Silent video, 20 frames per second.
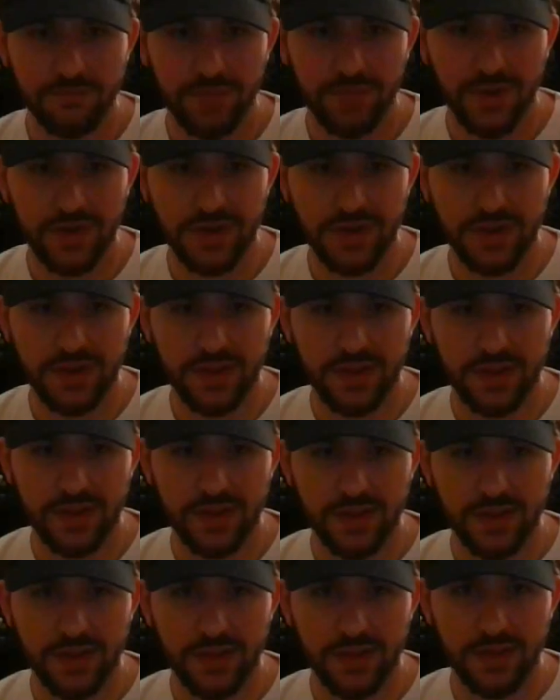But
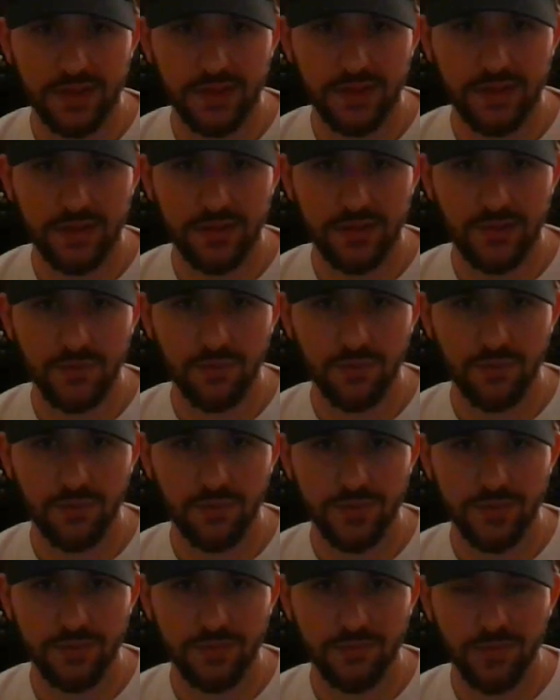
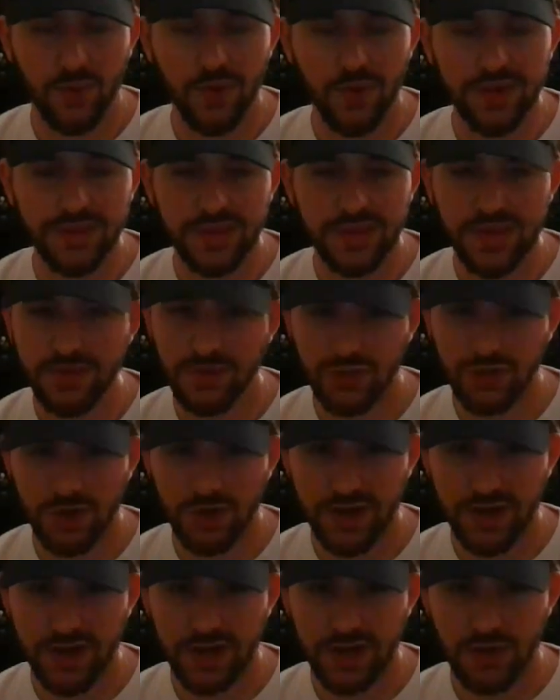the point that he was
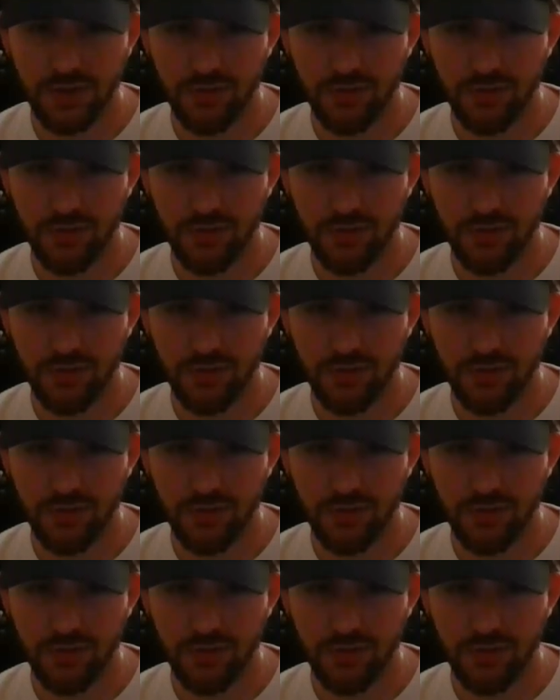trying to get